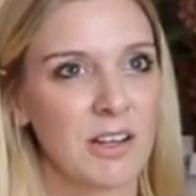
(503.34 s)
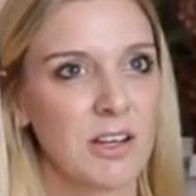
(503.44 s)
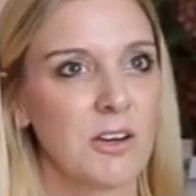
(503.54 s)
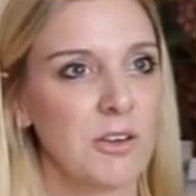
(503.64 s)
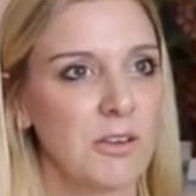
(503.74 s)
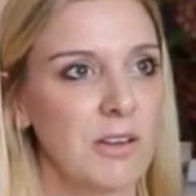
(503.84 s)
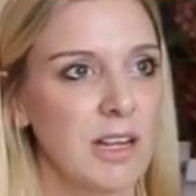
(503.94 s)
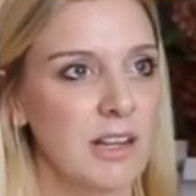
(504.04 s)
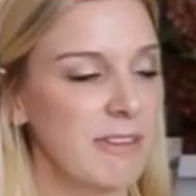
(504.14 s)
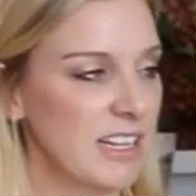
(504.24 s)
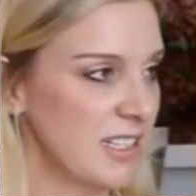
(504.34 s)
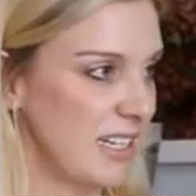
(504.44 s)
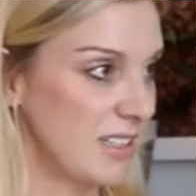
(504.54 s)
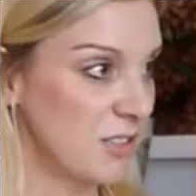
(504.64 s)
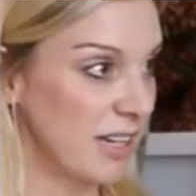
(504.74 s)
you know, the fashion
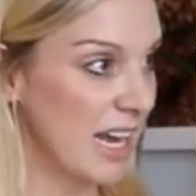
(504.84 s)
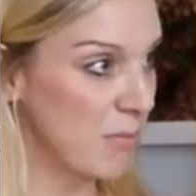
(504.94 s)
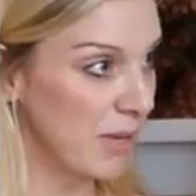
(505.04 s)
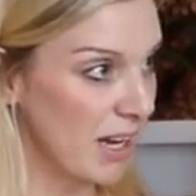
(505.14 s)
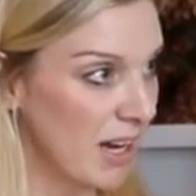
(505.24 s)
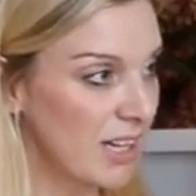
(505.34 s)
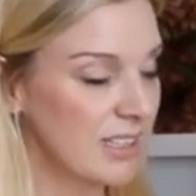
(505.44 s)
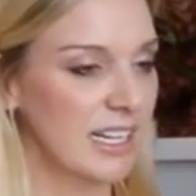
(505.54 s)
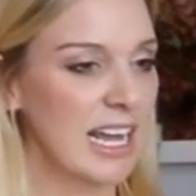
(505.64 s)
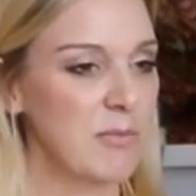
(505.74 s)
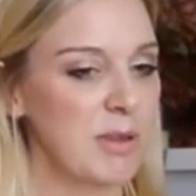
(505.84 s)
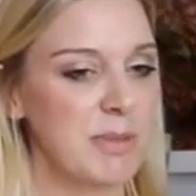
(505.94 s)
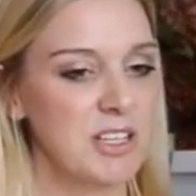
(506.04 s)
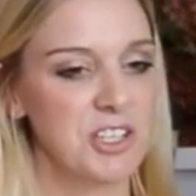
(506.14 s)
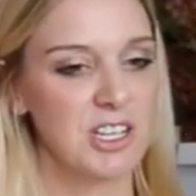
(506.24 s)
industry can be hard and it can be
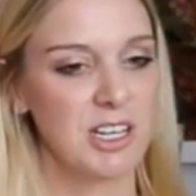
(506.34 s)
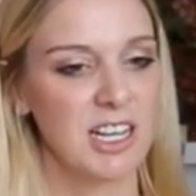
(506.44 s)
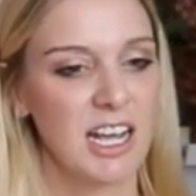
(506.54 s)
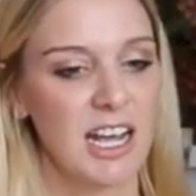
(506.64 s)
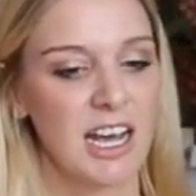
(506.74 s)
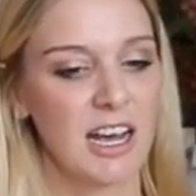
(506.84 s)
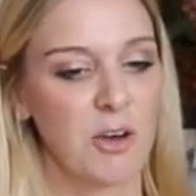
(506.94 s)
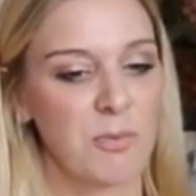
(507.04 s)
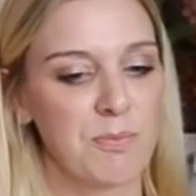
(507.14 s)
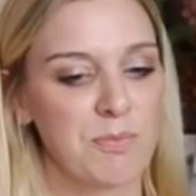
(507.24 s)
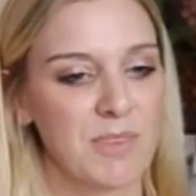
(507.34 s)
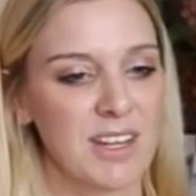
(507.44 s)
bitchy, um,